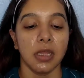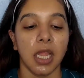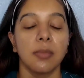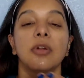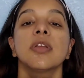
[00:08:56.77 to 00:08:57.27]

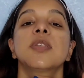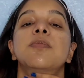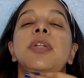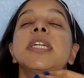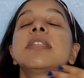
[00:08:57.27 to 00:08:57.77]
I'm going to
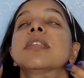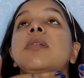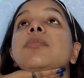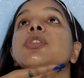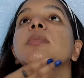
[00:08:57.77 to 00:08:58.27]
spread
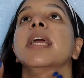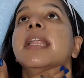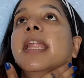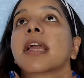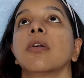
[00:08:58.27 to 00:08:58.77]
some to my
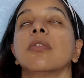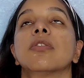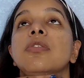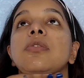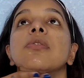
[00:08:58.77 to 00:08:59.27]
neck
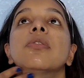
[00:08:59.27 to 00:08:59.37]
also.